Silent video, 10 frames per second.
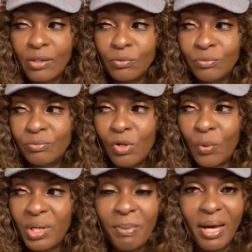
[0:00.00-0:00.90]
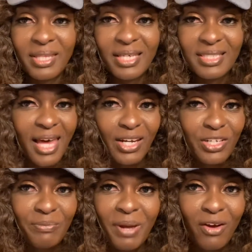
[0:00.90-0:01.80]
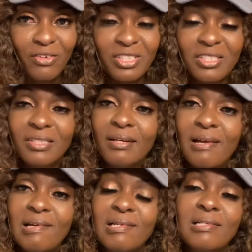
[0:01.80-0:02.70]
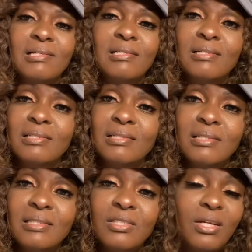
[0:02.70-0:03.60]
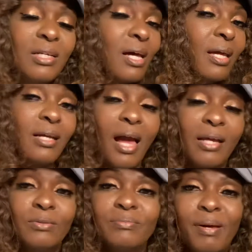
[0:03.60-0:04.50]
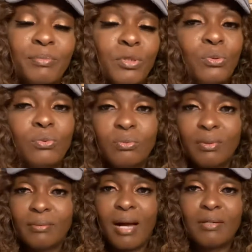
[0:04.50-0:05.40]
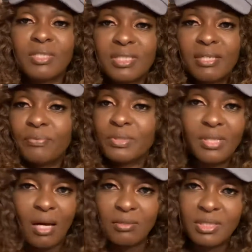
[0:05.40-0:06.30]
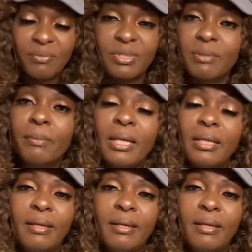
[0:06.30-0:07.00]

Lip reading: know anybody that's had a good marriage. So they're like, I'm cool. I'll just live with somebody.